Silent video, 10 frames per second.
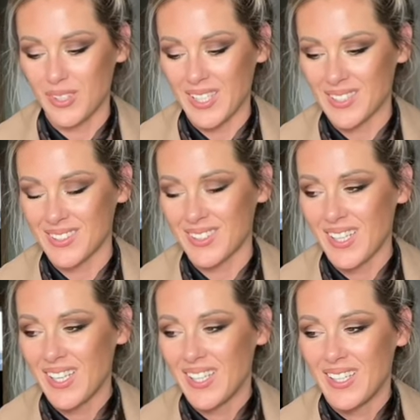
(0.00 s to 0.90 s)
That's
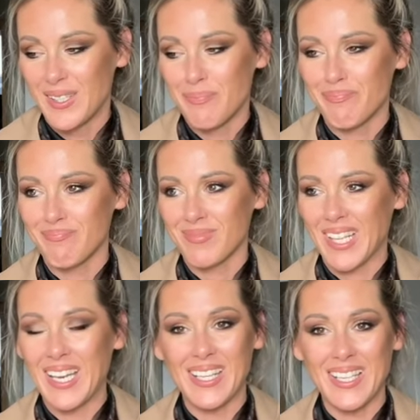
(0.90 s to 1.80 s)

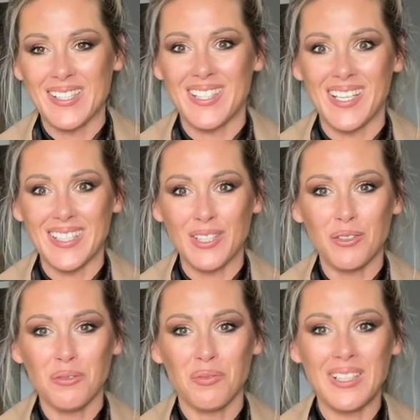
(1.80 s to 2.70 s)
like I said, I
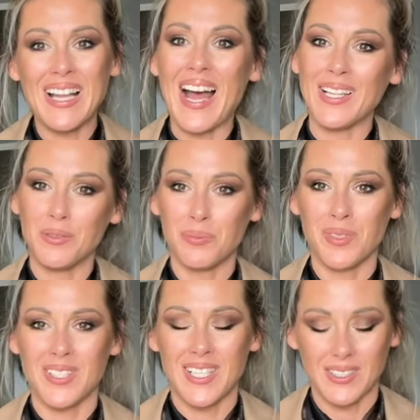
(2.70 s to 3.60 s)
don't feel
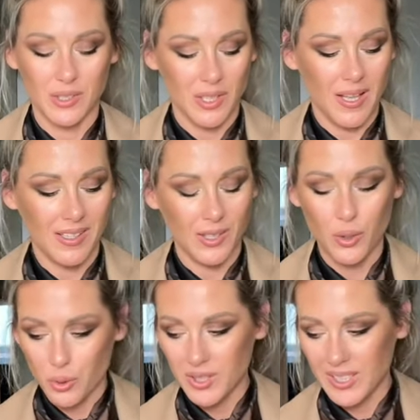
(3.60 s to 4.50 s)
100%
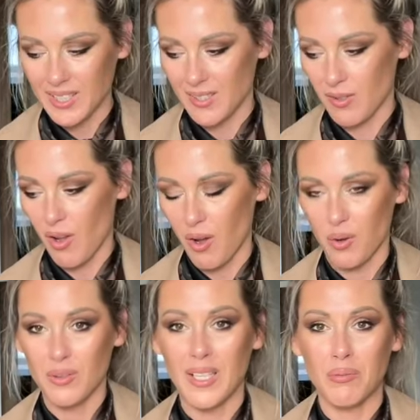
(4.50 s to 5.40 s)
good in this
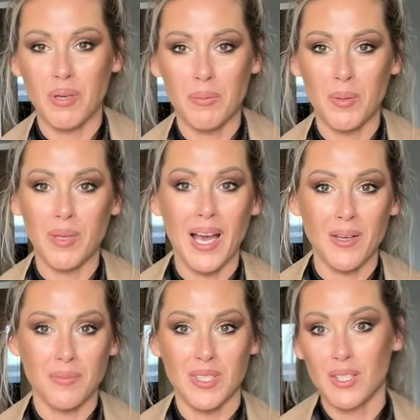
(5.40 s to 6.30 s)
coat, that's why maybe
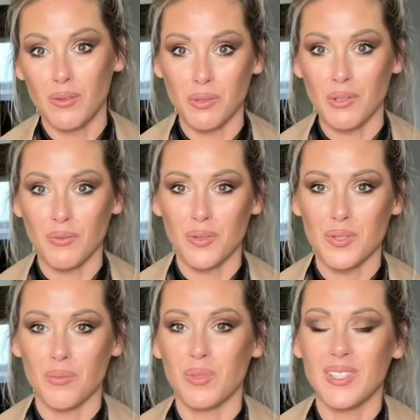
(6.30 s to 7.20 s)
I'm still looking for
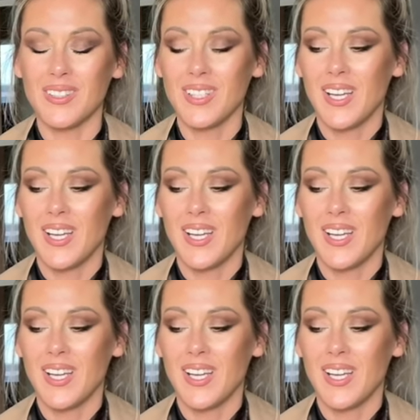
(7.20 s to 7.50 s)
something.